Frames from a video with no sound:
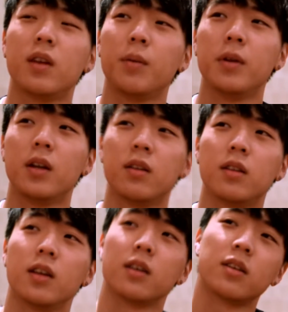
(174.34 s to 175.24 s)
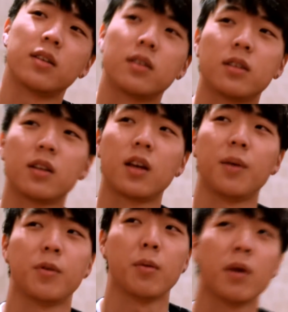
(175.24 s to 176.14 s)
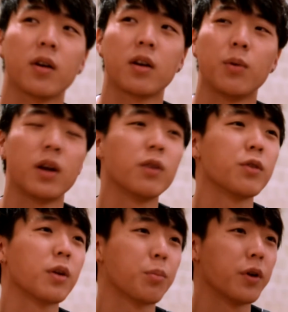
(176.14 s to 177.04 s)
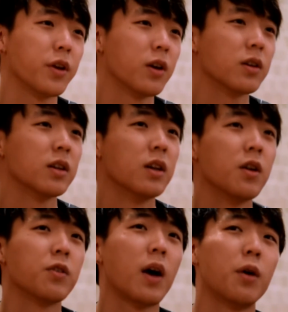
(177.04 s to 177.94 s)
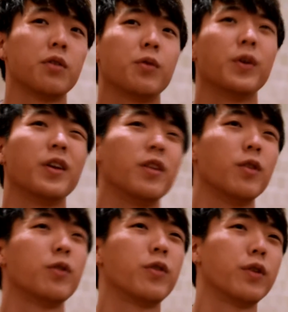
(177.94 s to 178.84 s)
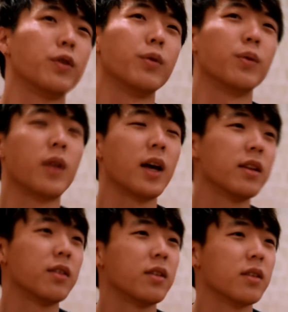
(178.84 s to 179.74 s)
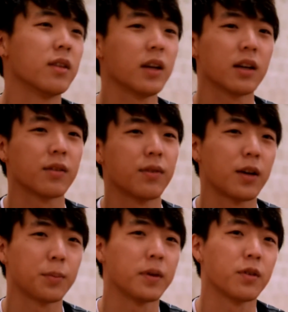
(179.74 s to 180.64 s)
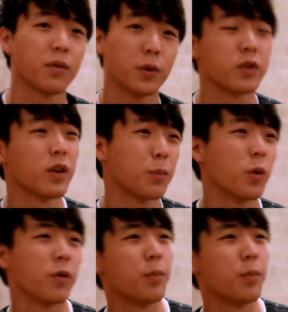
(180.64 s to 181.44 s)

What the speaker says: I mean, I like came to America when I was like pretty young, so I wasn't really used to that like fast-paced stuff, which is like more of